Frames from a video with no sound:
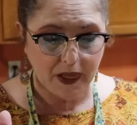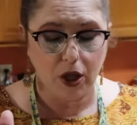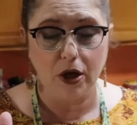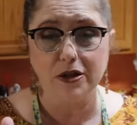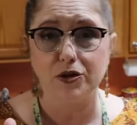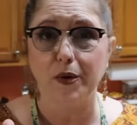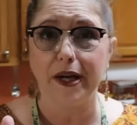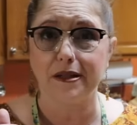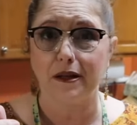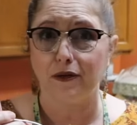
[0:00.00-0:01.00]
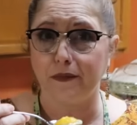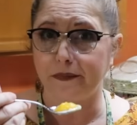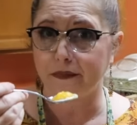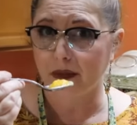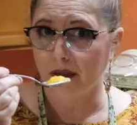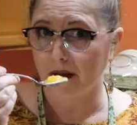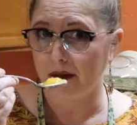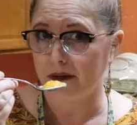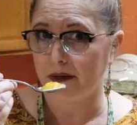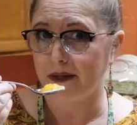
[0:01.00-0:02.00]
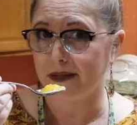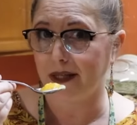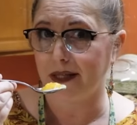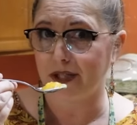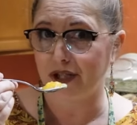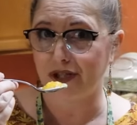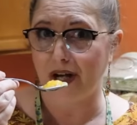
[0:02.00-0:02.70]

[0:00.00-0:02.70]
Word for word: Good and sweet too. It's delicious,